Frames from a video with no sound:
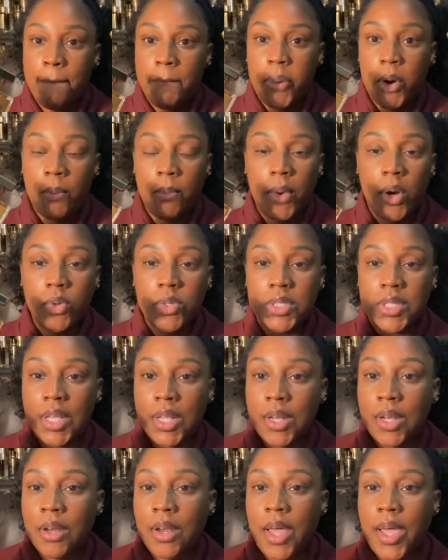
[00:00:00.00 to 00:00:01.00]
promotes
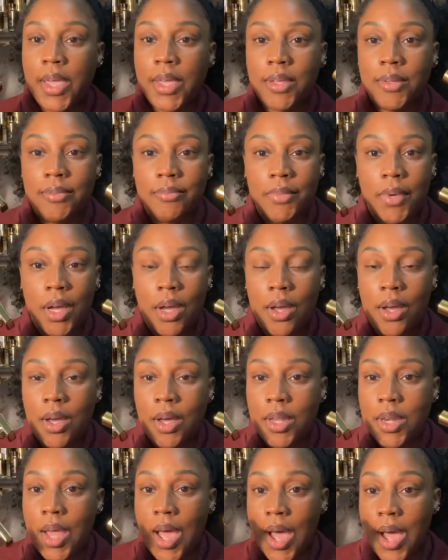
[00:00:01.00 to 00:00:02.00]
it like
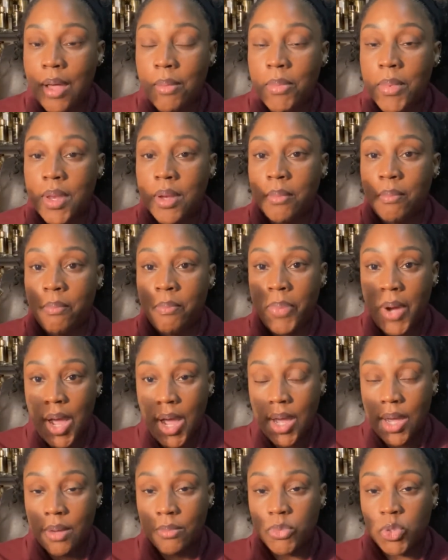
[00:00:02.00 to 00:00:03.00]
an almond
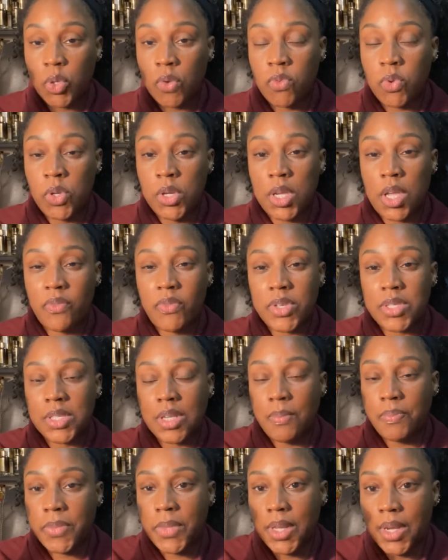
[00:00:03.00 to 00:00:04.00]
bomb. So if you're looking for
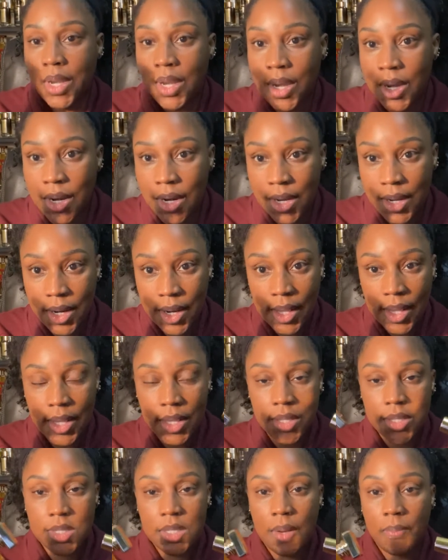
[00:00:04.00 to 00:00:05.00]
something
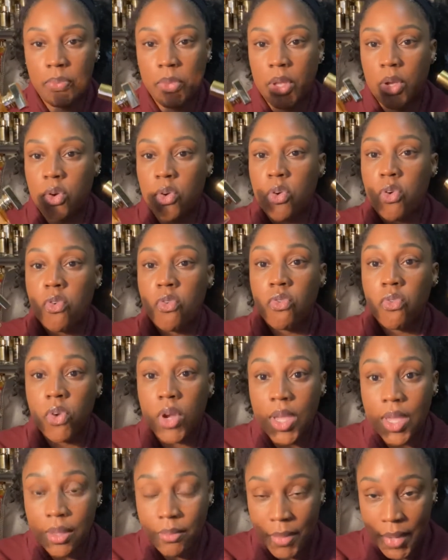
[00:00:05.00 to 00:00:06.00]
nutty, something
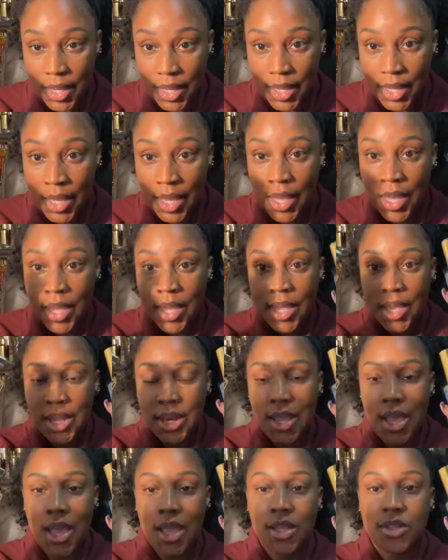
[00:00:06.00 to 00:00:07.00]
creamy,
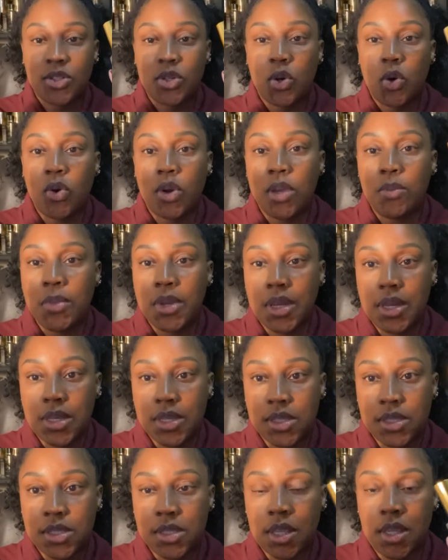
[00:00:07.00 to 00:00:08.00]
it adds
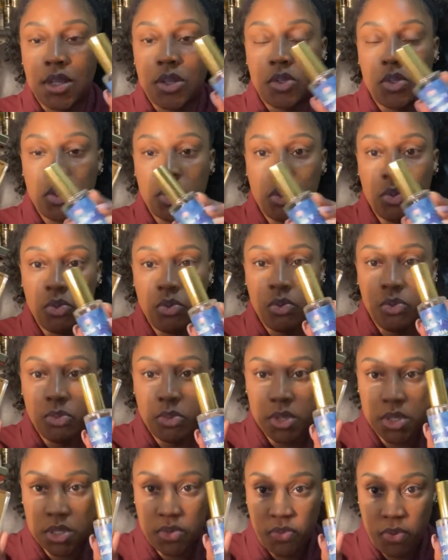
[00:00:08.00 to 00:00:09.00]
creaminess to
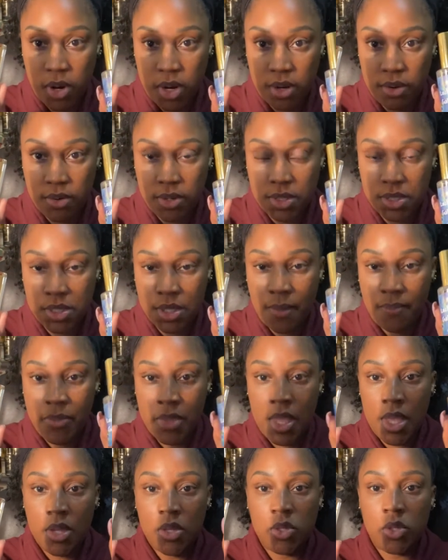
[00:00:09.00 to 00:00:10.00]
this fragrance.
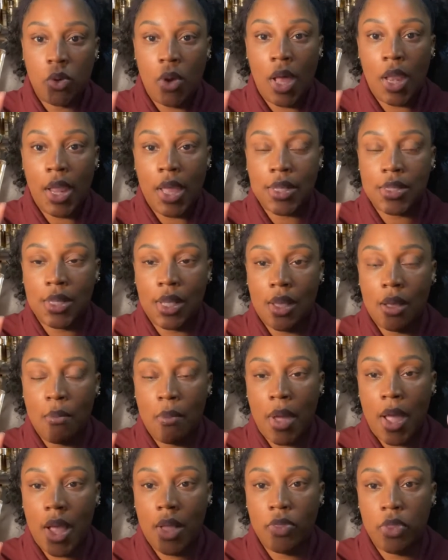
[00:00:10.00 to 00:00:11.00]
So I like to
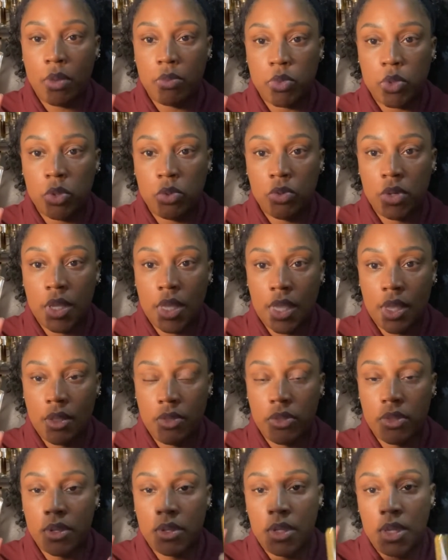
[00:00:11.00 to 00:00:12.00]
combine them two
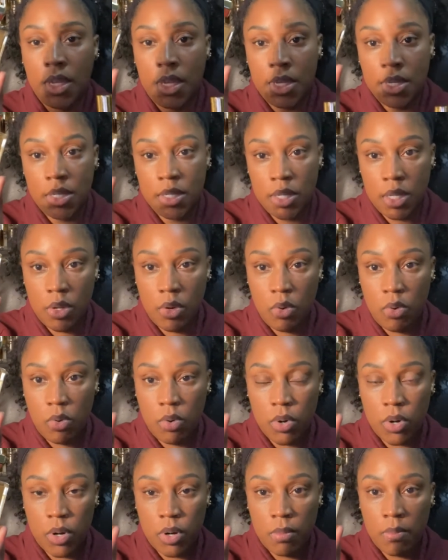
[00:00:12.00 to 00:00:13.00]
together.
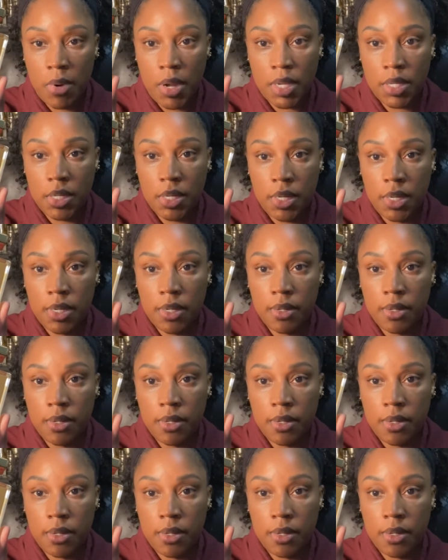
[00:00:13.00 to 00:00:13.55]
Dior by